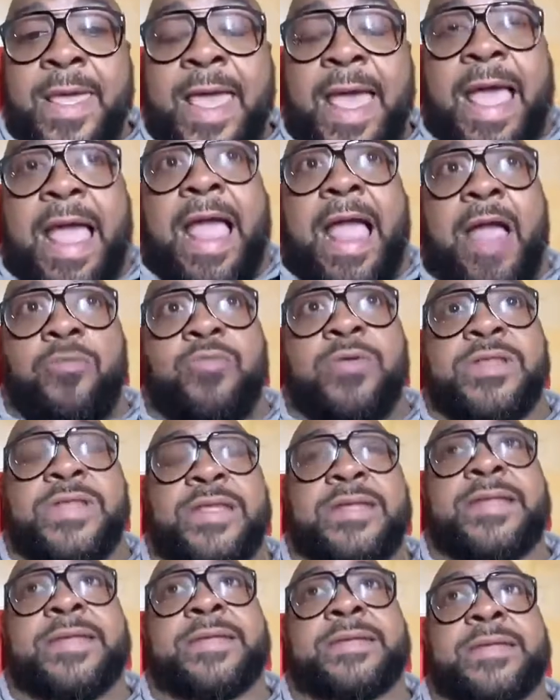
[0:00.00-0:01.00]
I
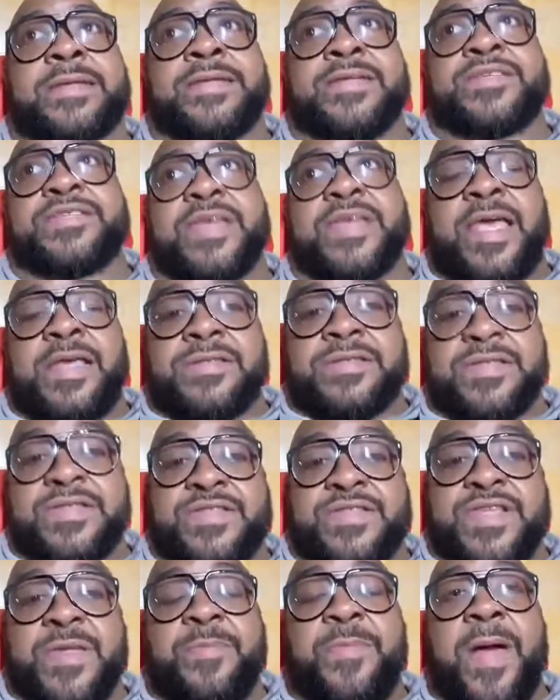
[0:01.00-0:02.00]
really didn't get a chance to
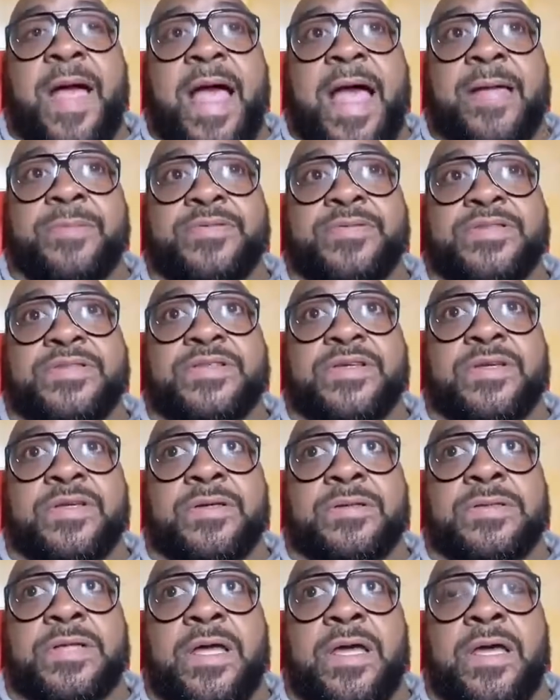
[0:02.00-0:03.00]
see Pops
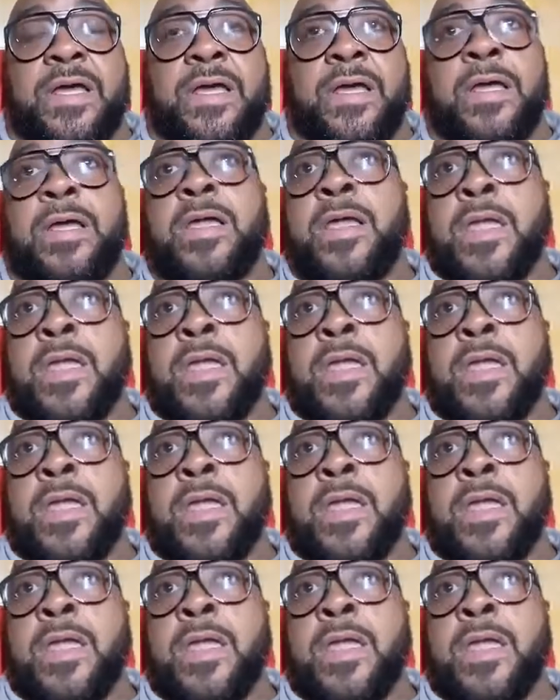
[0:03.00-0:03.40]
till